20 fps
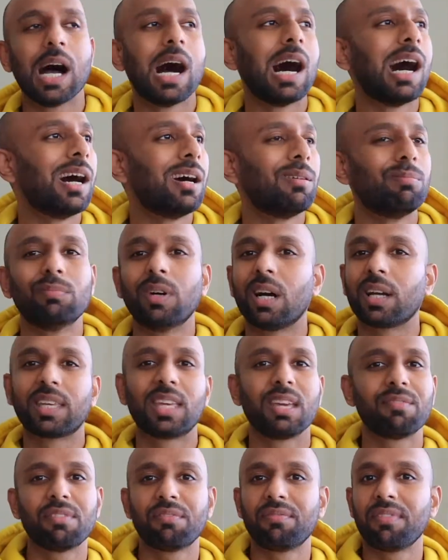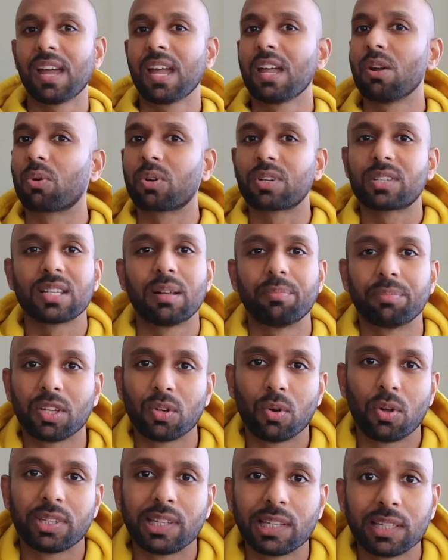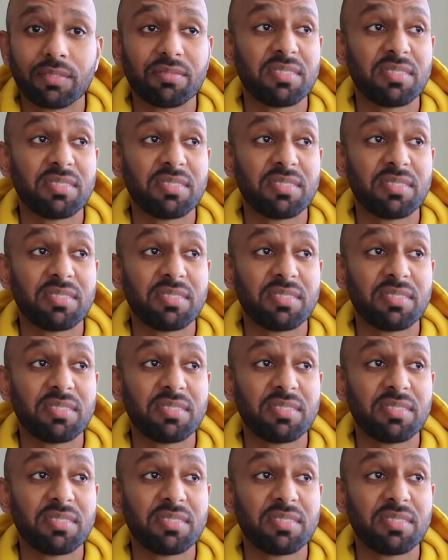a giveaway or something or the other.